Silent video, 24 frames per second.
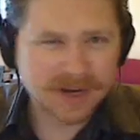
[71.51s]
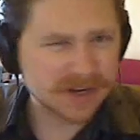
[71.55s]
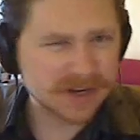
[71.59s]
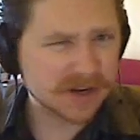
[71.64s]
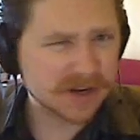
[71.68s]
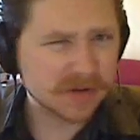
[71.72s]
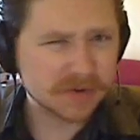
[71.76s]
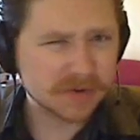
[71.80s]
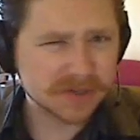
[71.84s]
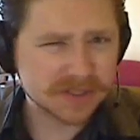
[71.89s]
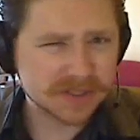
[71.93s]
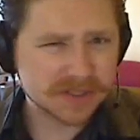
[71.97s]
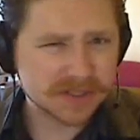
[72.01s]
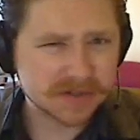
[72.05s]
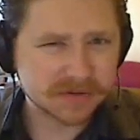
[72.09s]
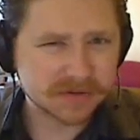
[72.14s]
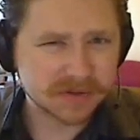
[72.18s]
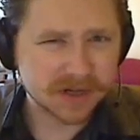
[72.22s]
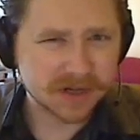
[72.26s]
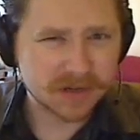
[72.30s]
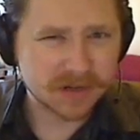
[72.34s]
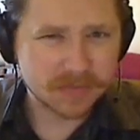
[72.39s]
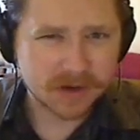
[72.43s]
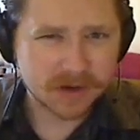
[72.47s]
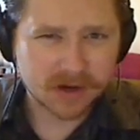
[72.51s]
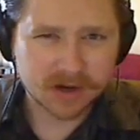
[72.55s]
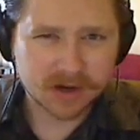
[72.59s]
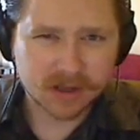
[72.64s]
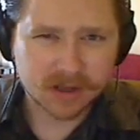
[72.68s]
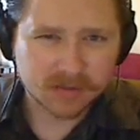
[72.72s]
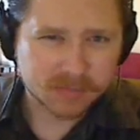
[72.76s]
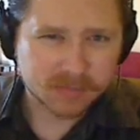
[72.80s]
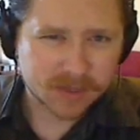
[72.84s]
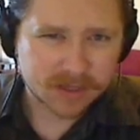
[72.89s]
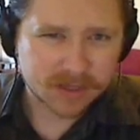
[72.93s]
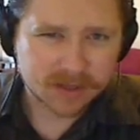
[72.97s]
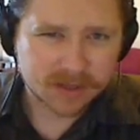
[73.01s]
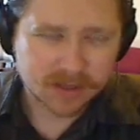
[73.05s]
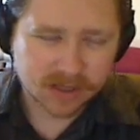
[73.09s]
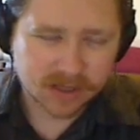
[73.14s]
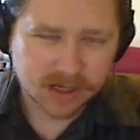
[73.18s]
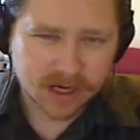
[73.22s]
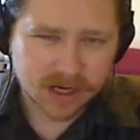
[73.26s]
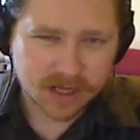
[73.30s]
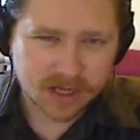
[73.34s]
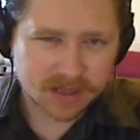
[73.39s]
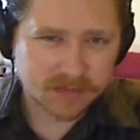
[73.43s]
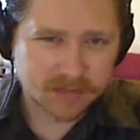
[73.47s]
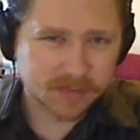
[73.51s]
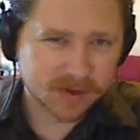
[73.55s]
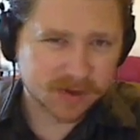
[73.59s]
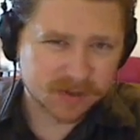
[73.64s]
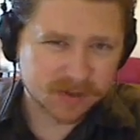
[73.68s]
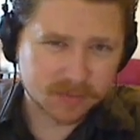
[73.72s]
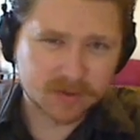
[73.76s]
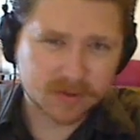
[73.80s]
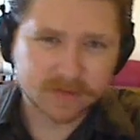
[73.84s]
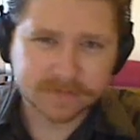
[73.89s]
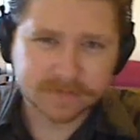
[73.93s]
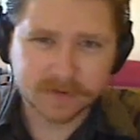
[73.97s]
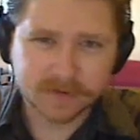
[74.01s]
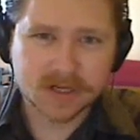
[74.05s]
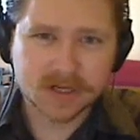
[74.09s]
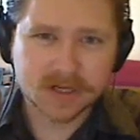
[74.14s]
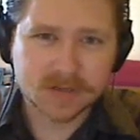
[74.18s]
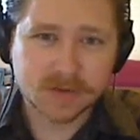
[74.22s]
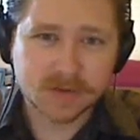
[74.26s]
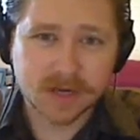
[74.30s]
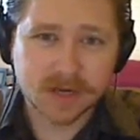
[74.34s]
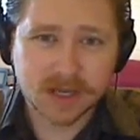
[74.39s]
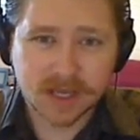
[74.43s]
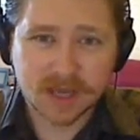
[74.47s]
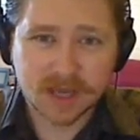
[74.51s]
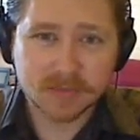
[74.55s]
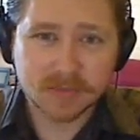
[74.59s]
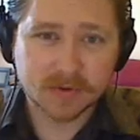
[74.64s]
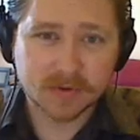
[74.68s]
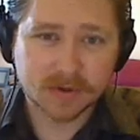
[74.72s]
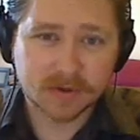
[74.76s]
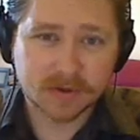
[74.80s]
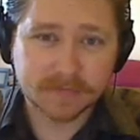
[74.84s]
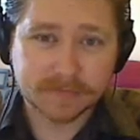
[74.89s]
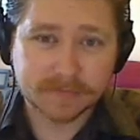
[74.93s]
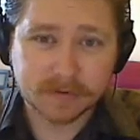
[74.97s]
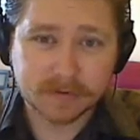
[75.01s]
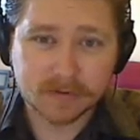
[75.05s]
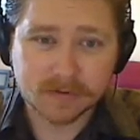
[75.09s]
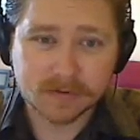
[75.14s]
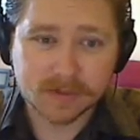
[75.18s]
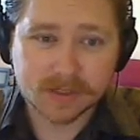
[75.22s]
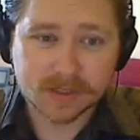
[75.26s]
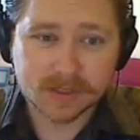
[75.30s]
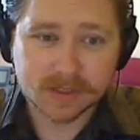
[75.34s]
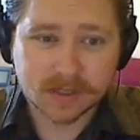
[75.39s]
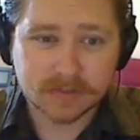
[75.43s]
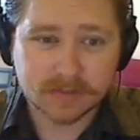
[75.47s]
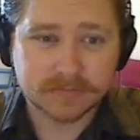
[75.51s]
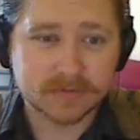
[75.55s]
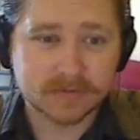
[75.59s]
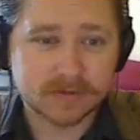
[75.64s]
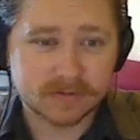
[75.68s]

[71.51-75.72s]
I don't know what it's called in America, but at the bottom of the fridge where you keep all your fruits